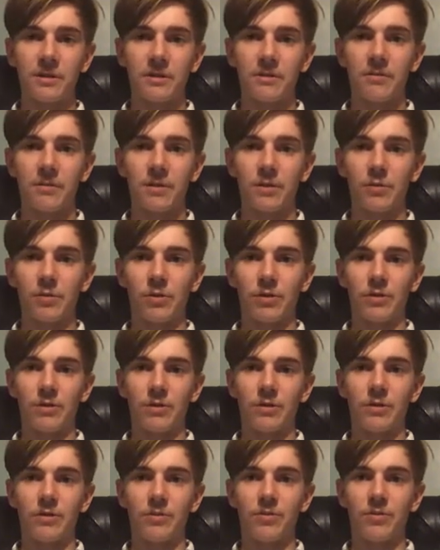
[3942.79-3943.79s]
It
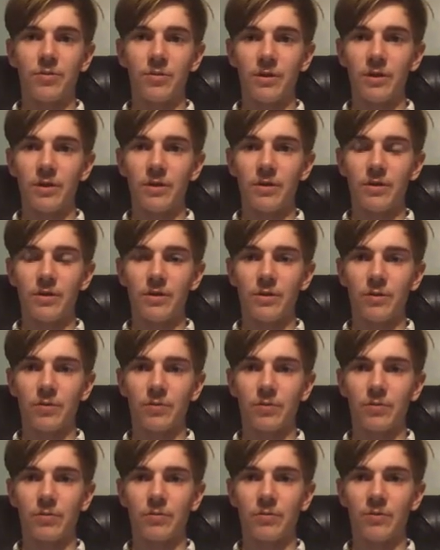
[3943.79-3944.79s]
would be
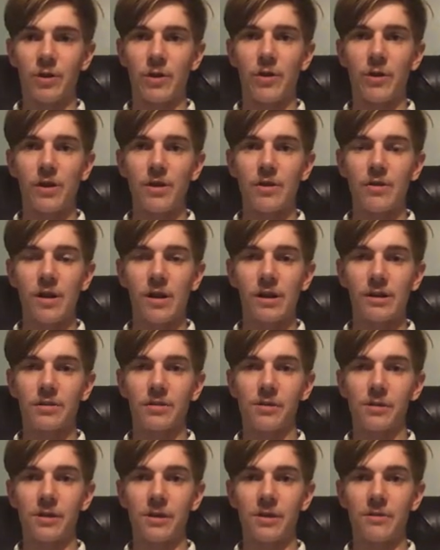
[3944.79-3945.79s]
very
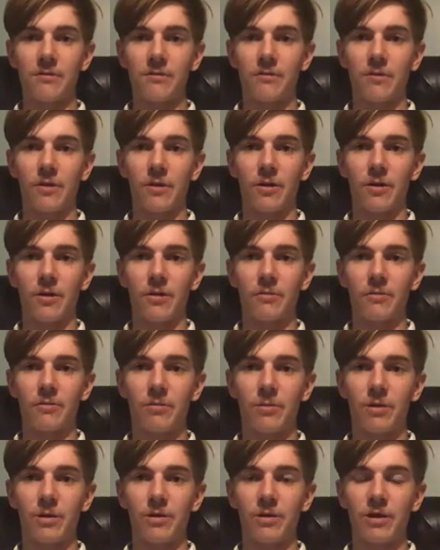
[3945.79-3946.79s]
costly for
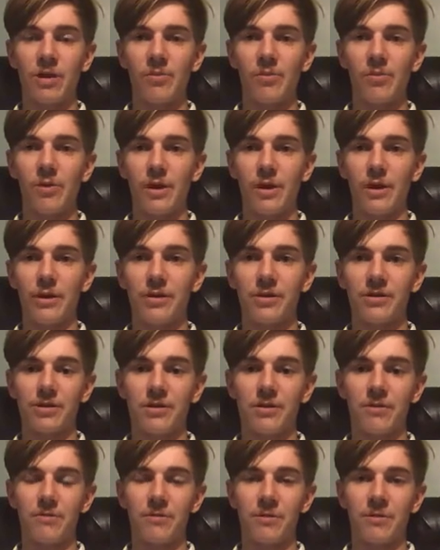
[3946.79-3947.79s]
the empire
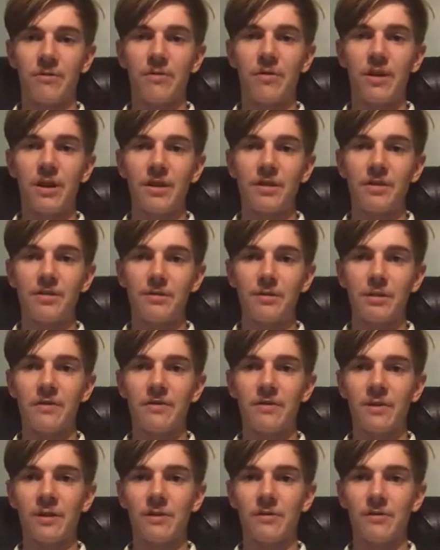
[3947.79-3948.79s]
to invade,
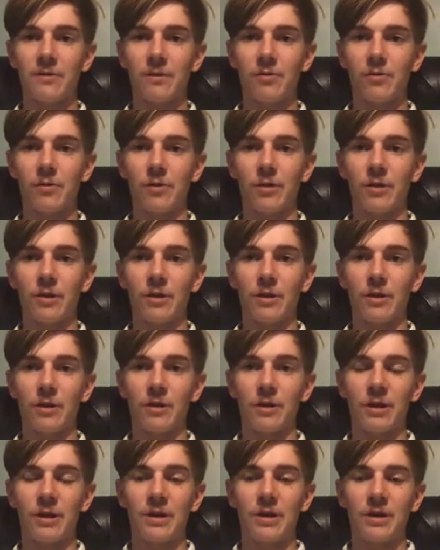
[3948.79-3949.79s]
even if it were
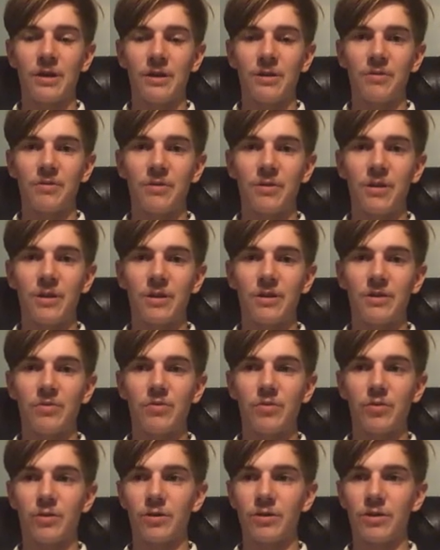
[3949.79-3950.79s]
to get
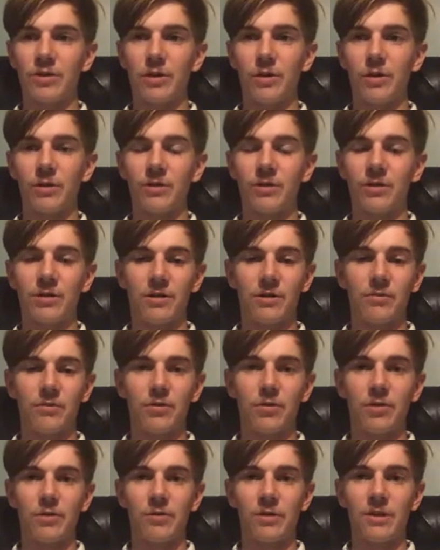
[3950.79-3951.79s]
Brazil to
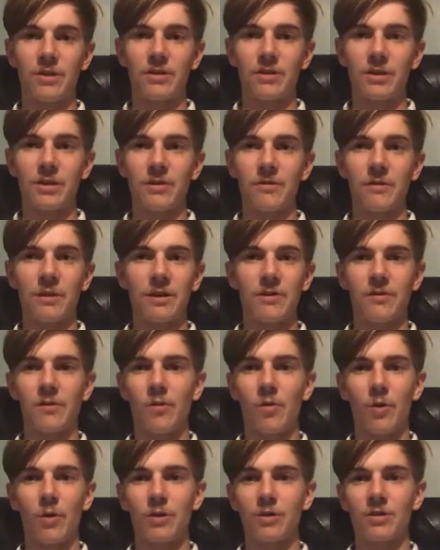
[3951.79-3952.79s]
do this. And of
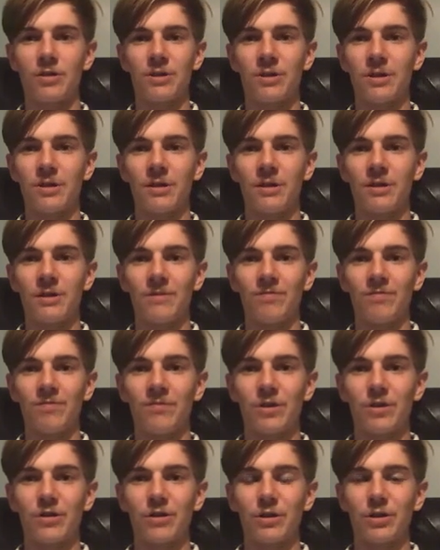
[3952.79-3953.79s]
course,
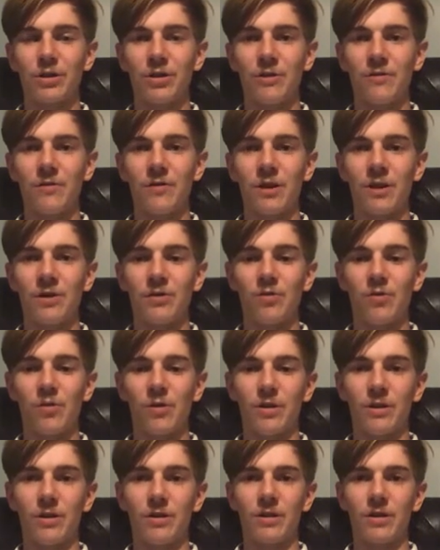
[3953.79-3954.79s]
such an event
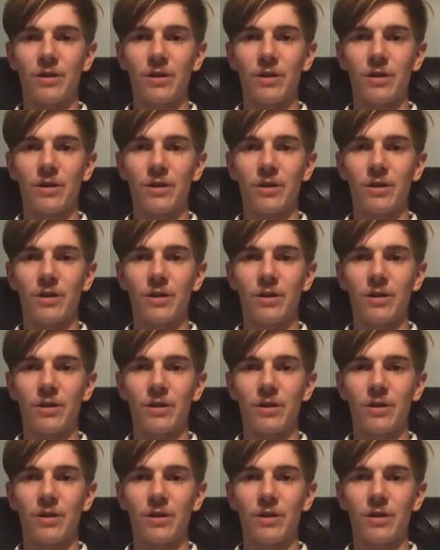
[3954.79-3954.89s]
would